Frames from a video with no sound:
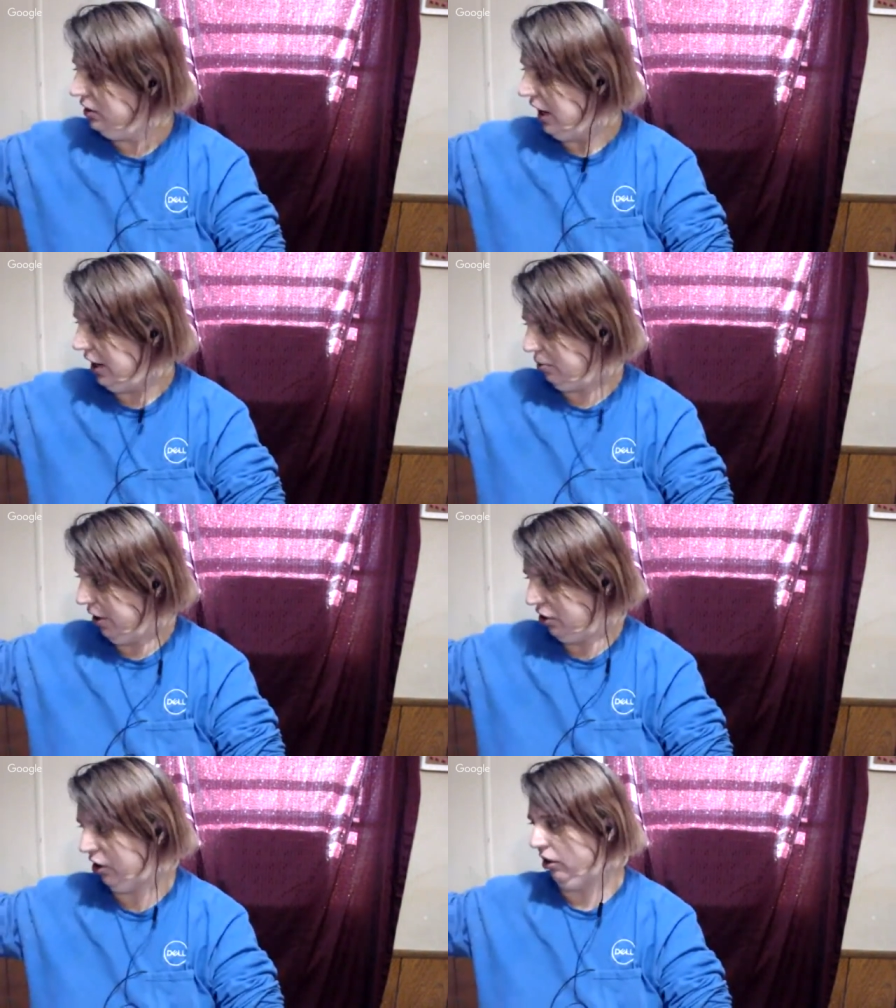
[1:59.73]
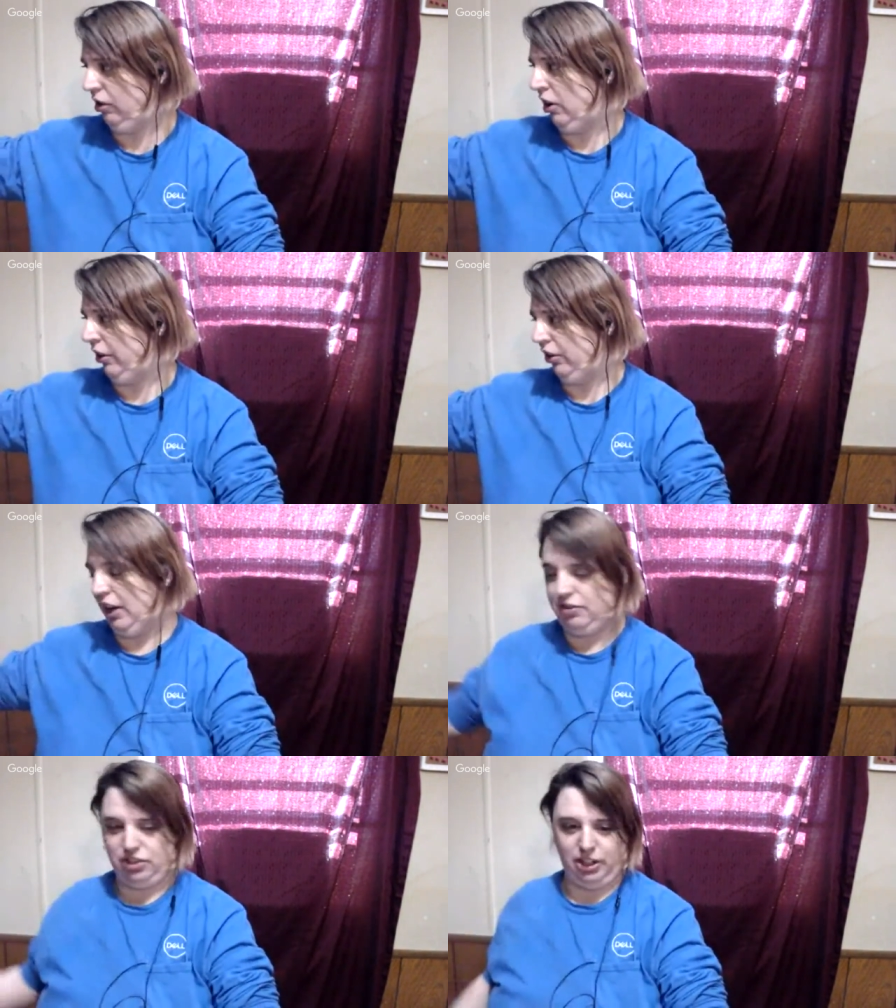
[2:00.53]
Well, that's what I should call these
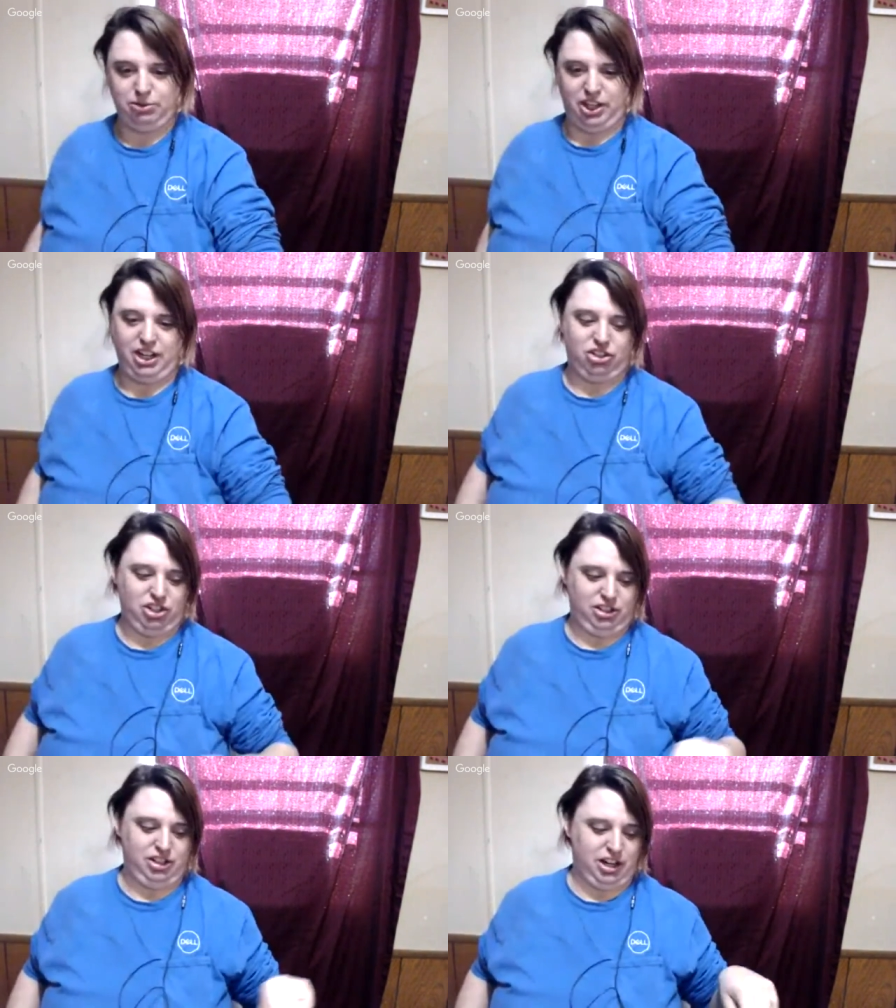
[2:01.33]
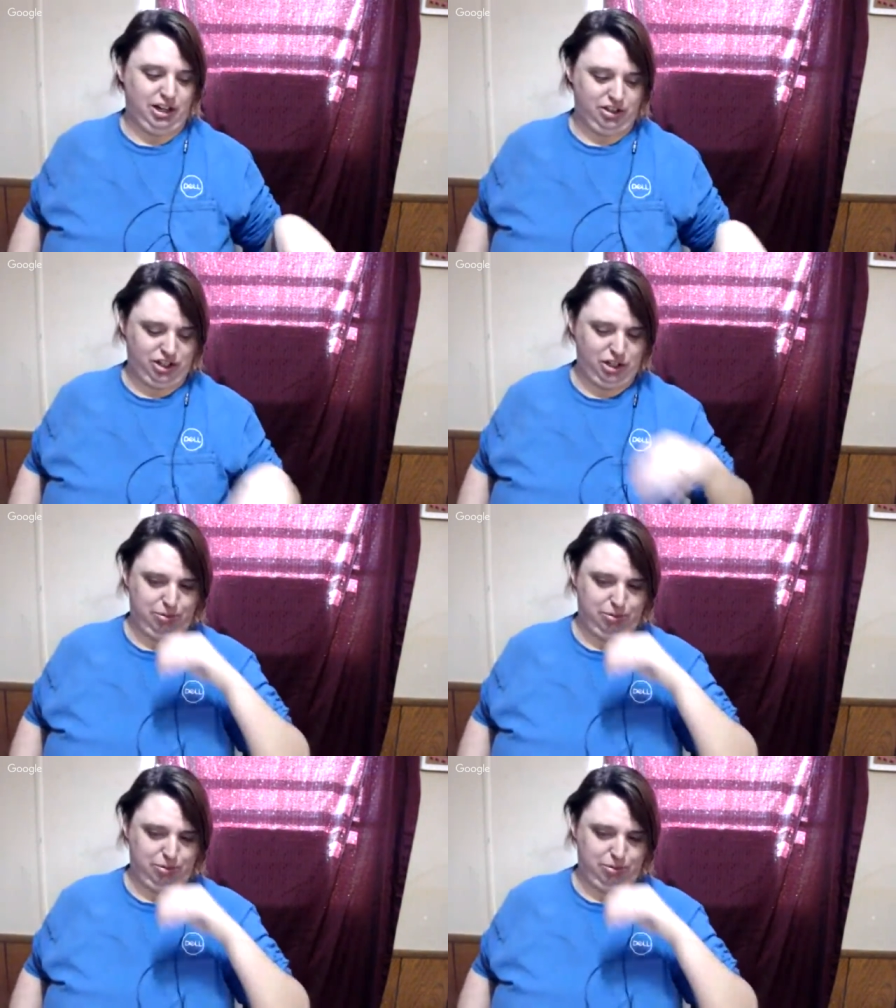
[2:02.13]
live streams, getting shit done. And excuse me,